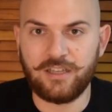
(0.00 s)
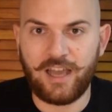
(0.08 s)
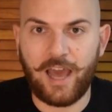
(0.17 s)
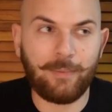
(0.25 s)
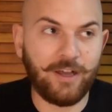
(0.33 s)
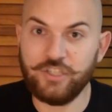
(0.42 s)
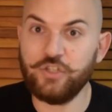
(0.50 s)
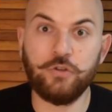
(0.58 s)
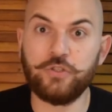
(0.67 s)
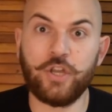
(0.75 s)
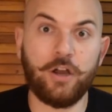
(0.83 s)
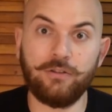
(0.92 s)
How about you
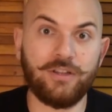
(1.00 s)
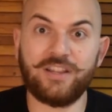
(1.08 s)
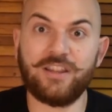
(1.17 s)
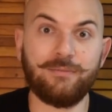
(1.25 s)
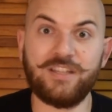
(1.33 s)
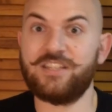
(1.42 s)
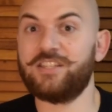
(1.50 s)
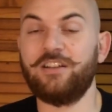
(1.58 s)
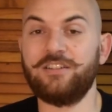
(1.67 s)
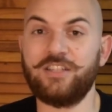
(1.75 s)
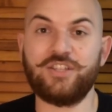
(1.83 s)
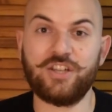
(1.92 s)
don't let them
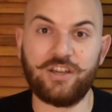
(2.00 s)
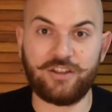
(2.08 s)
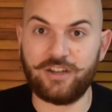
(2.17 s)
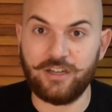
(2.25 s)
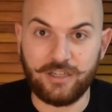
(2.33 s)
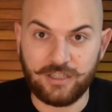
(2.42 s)
insult each other